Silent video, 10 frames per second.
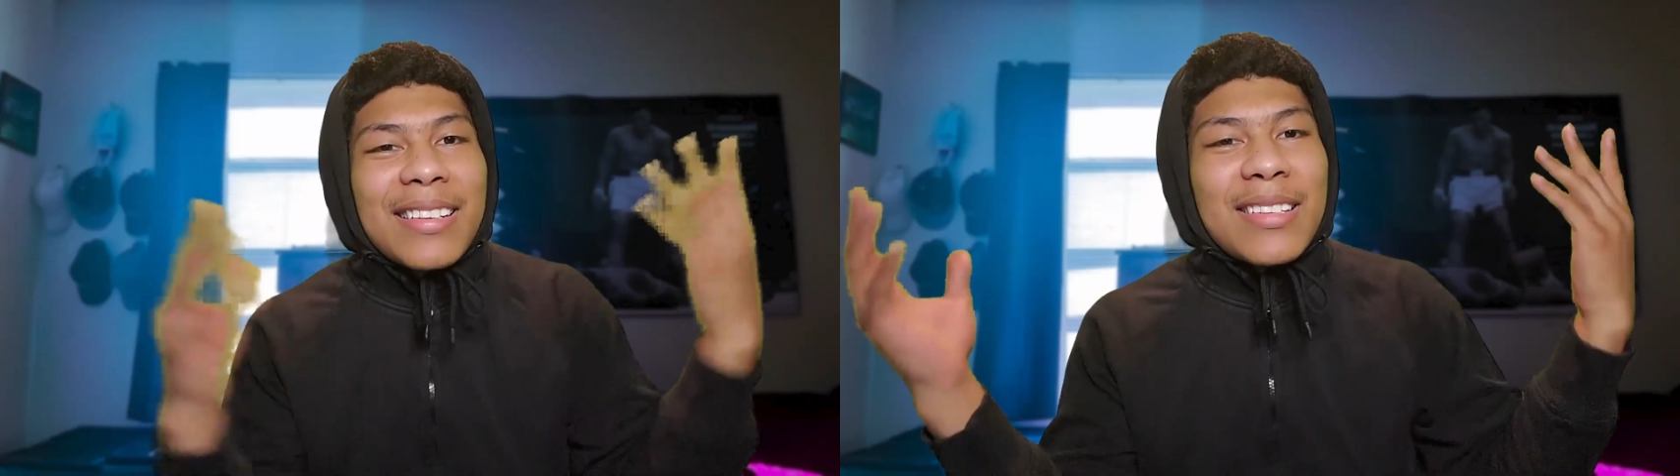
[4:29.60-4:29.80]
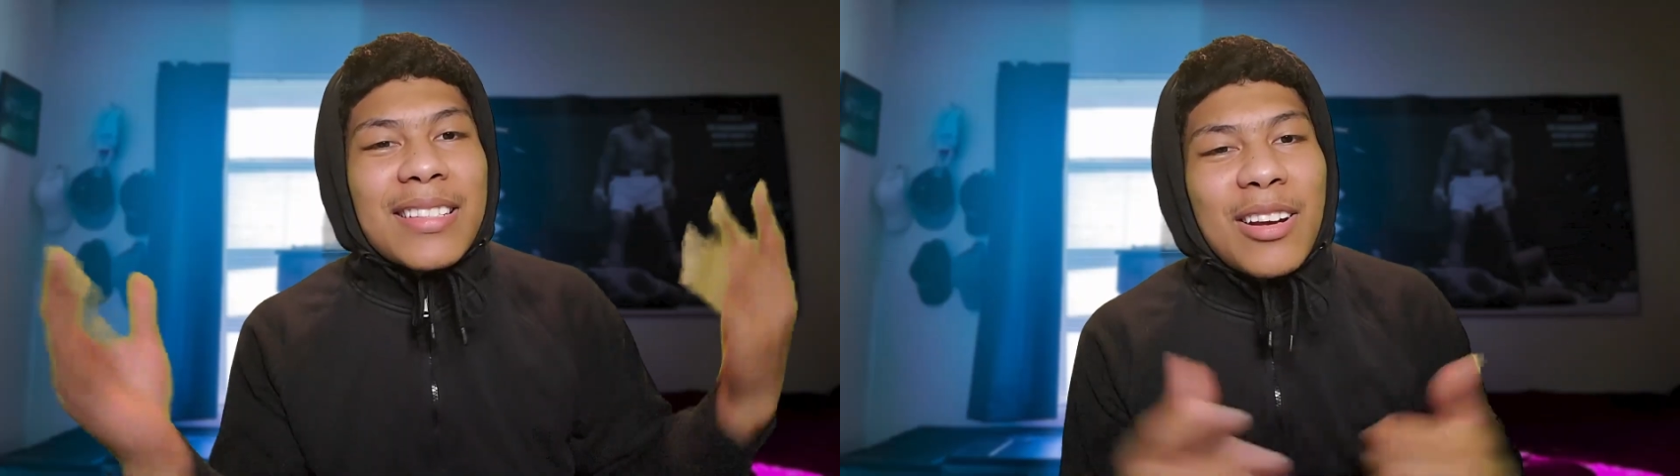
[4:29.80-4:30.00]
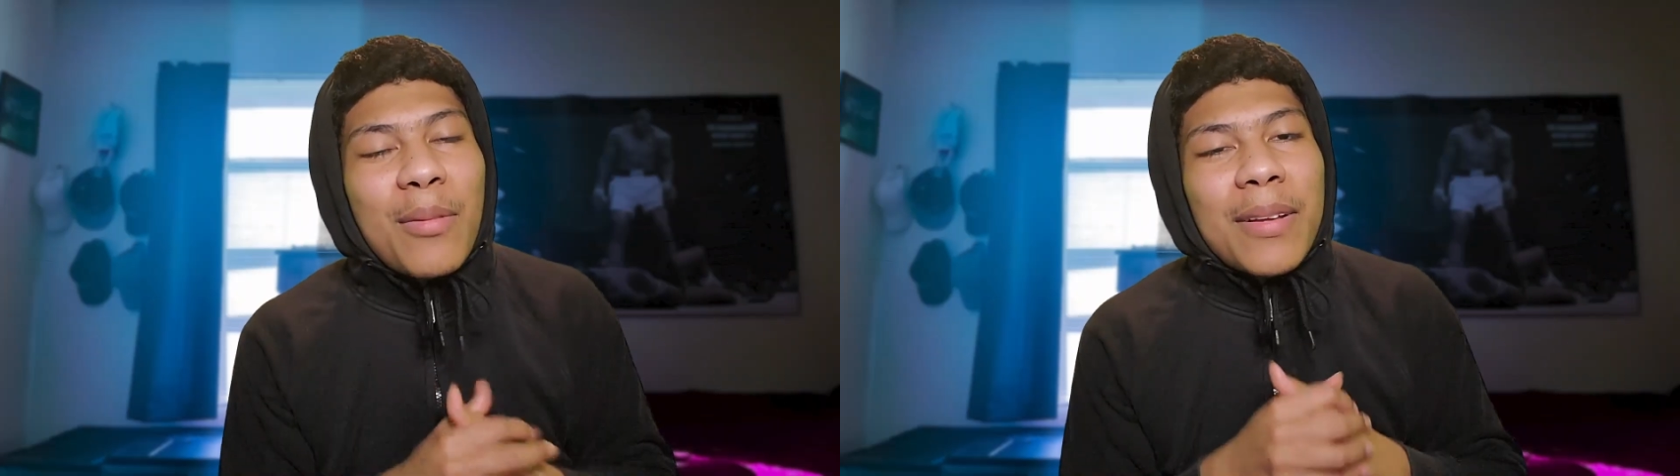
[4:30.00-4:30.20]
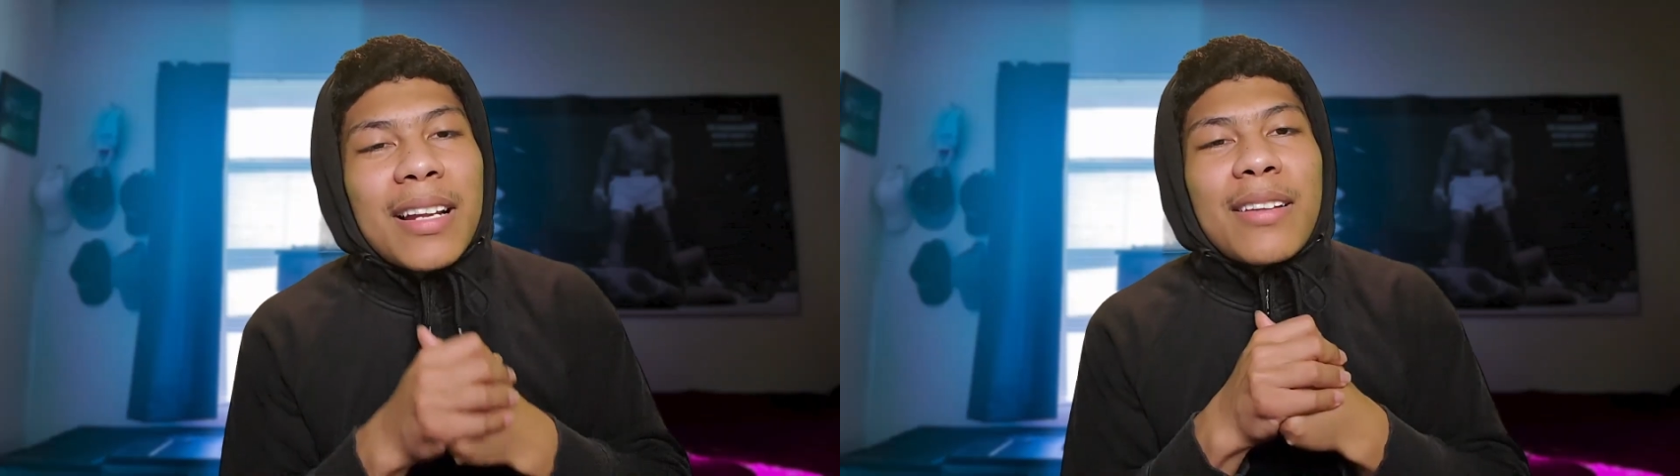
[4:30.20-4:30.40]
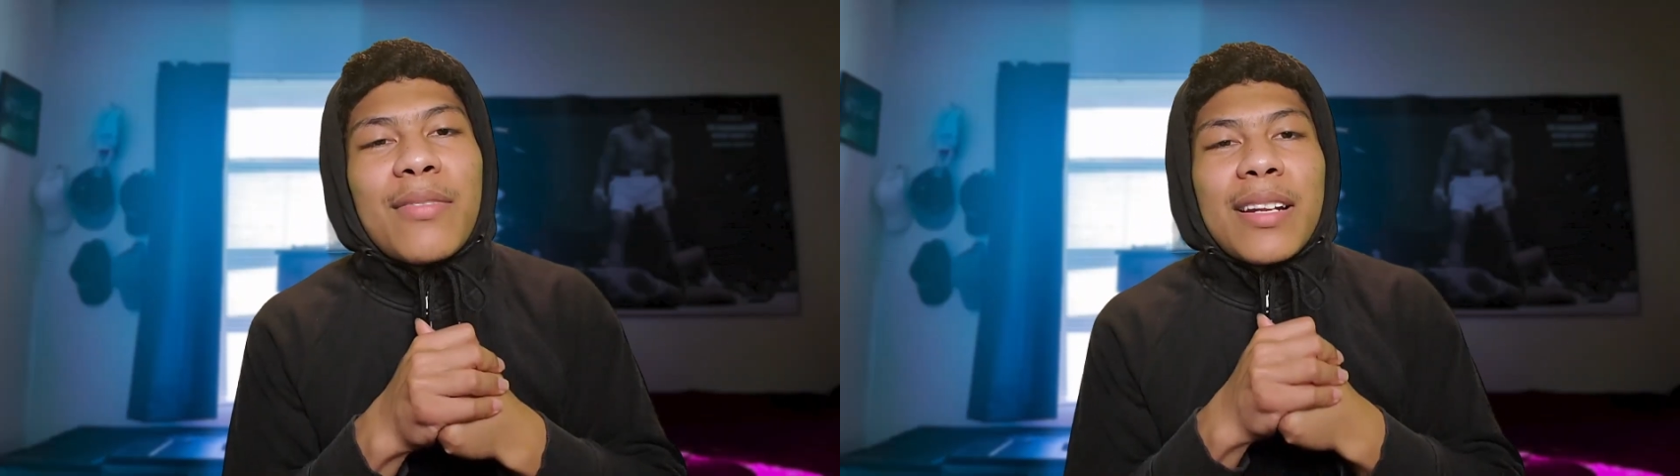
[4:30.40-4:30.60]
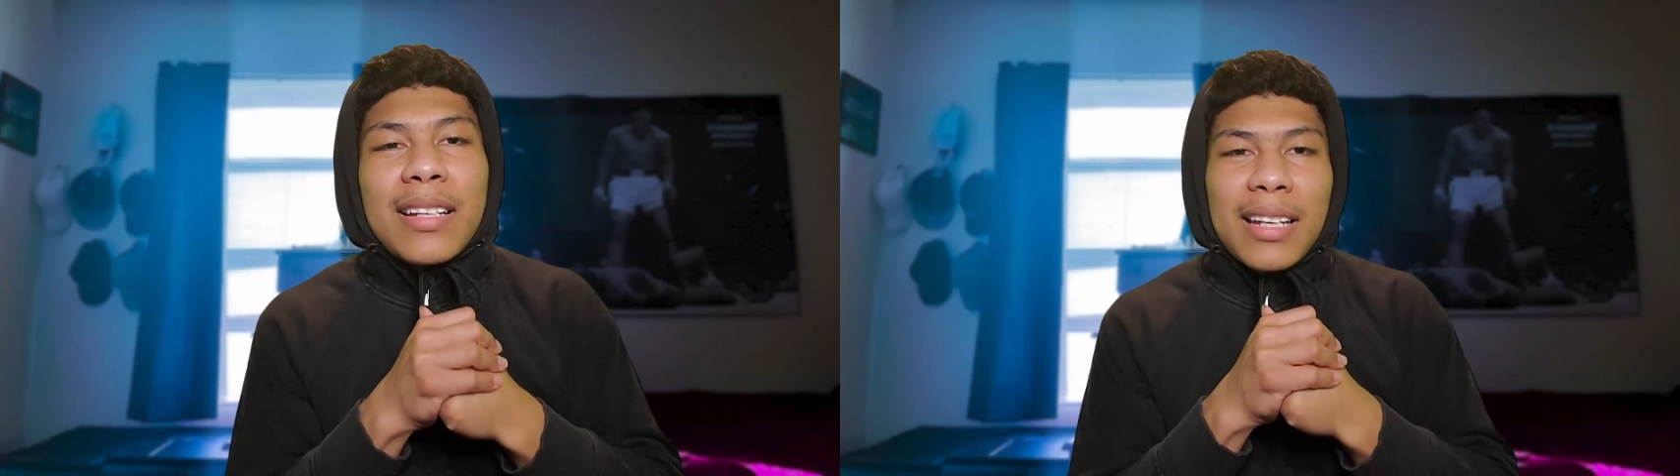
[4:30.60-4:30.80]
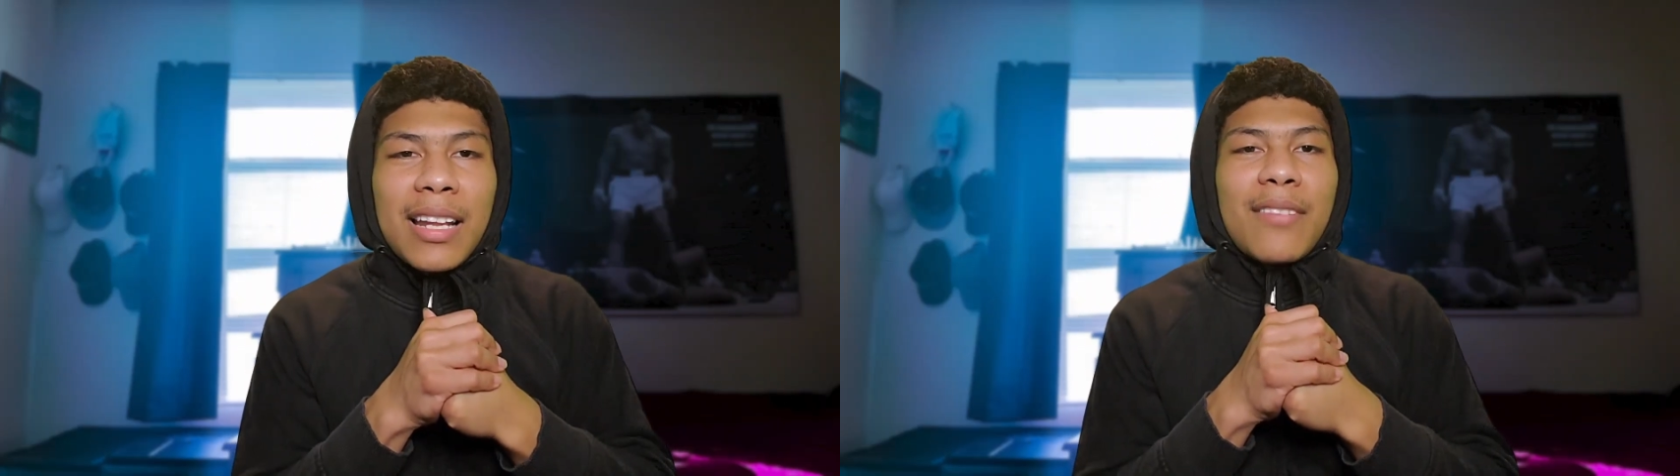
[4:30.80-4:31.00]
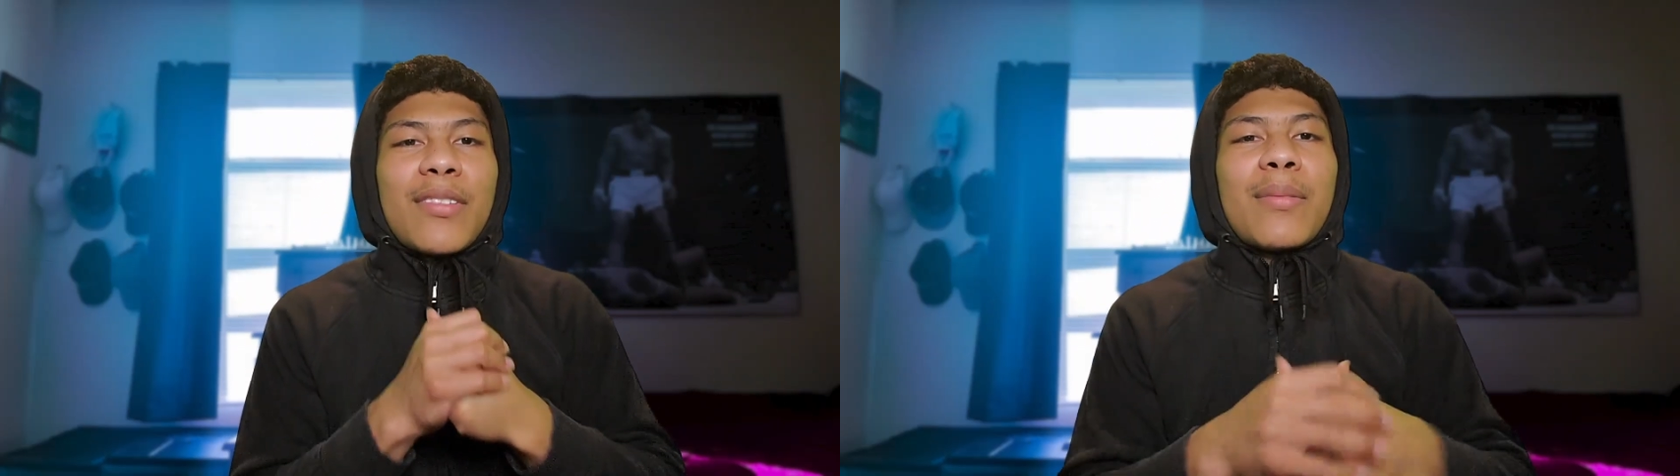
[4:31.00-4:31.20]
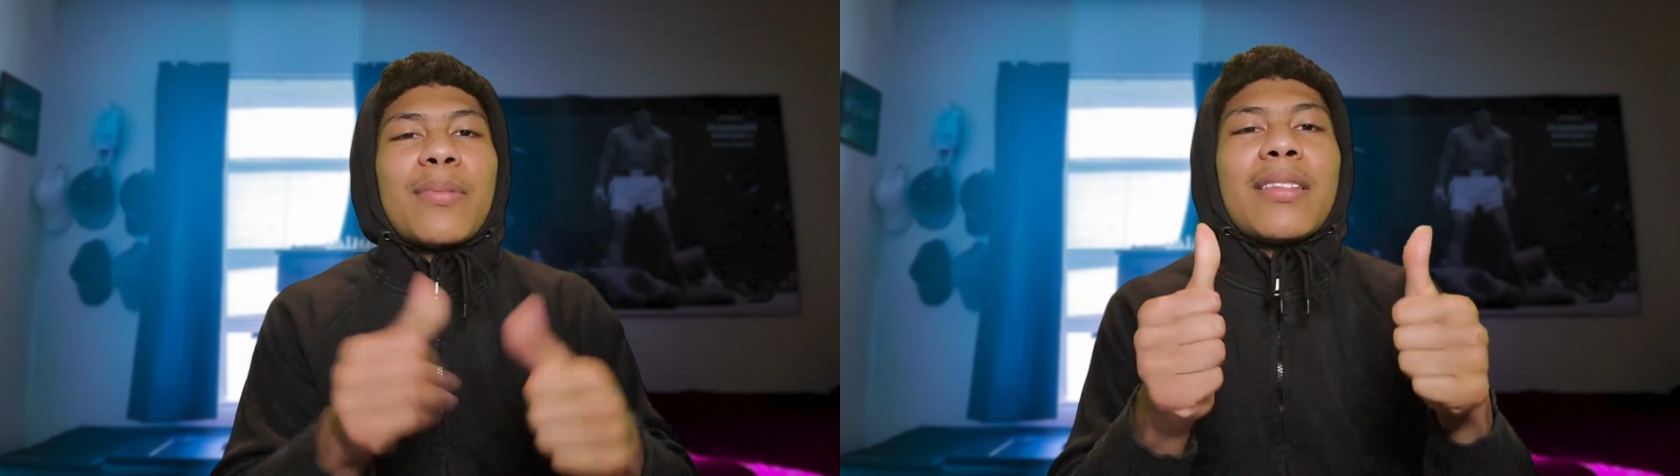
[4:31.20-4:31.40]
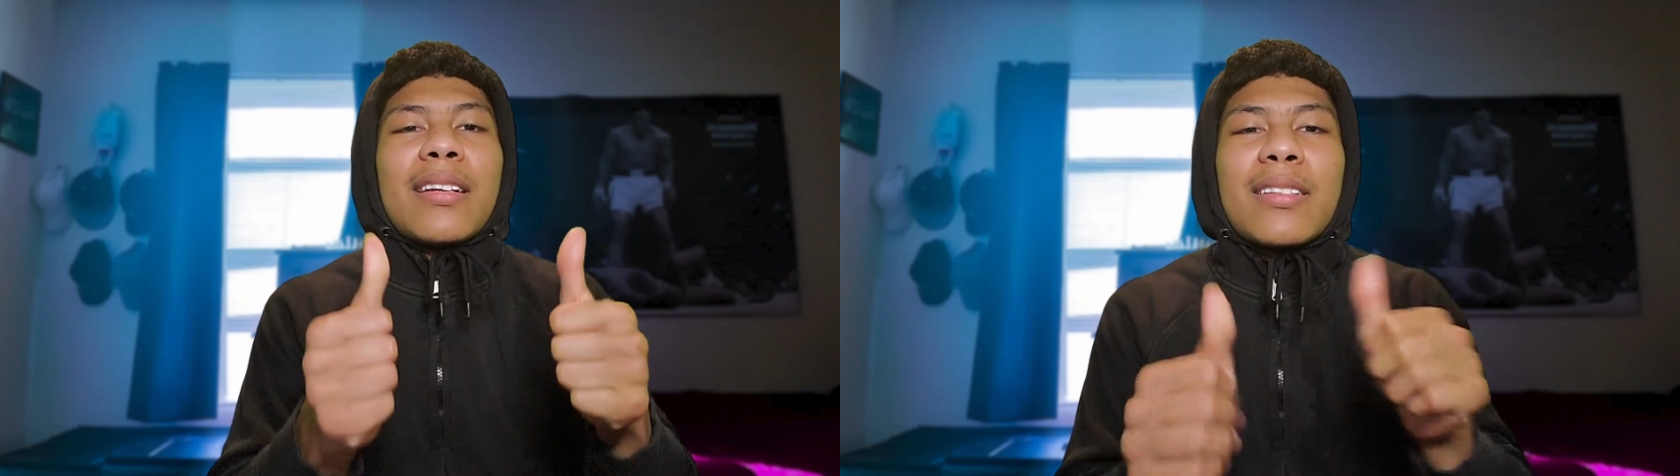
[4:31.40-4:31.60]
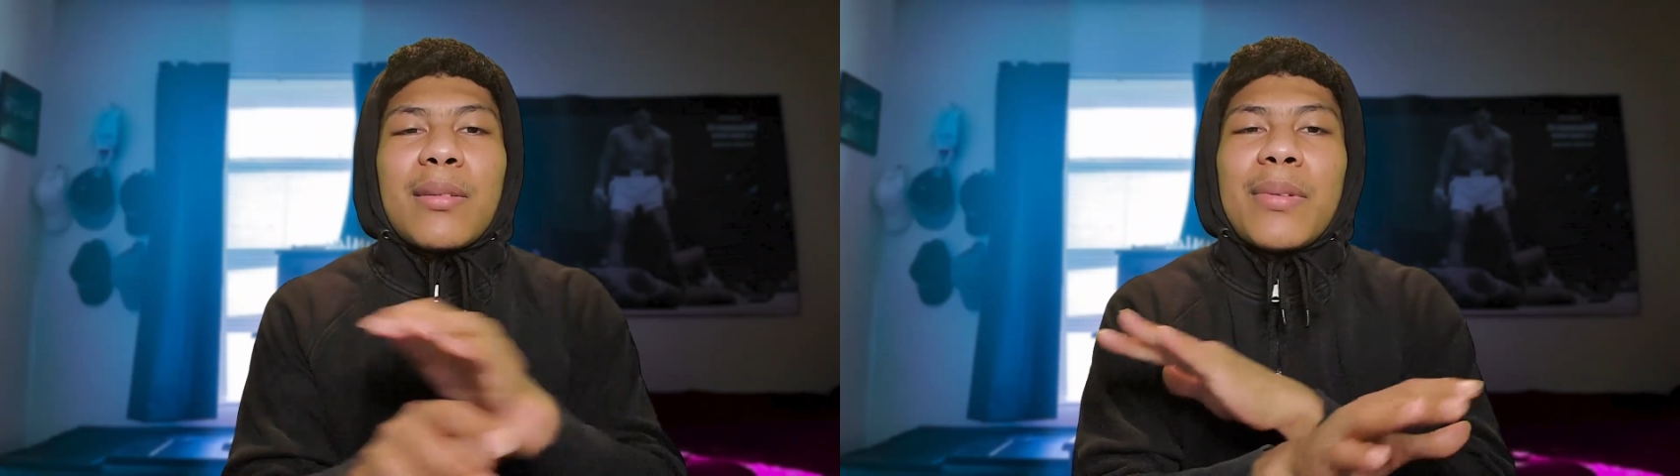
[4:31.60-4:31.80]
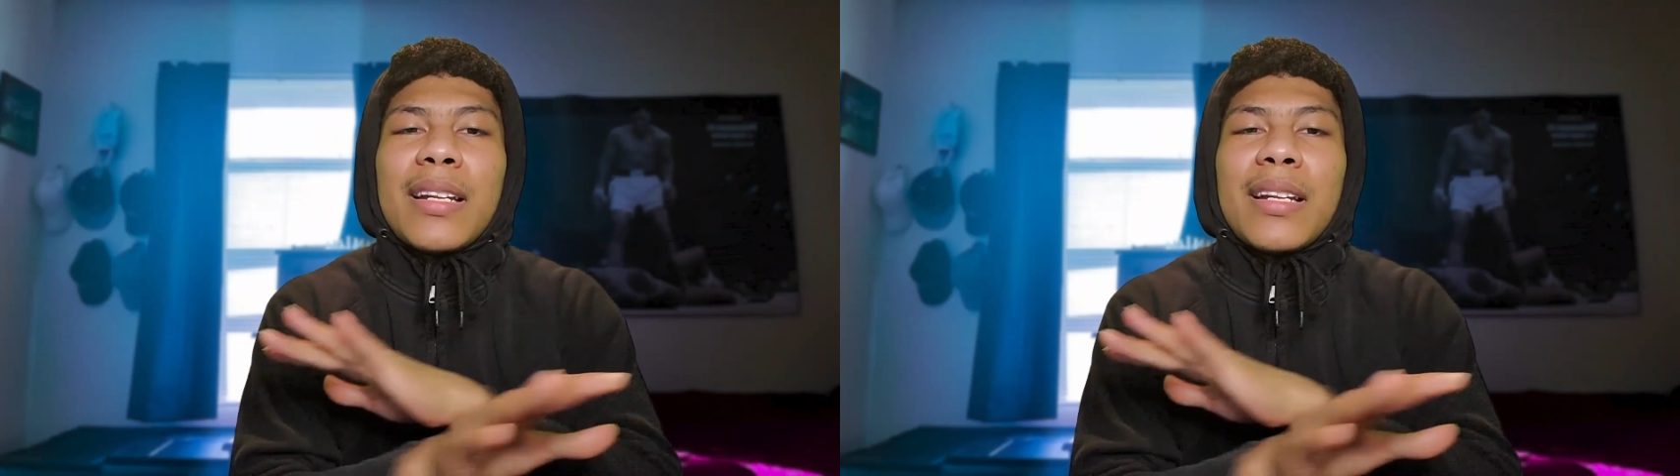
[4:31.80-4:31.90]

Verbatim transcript: on, I hope you liked the video. Did like video, put thumbs up.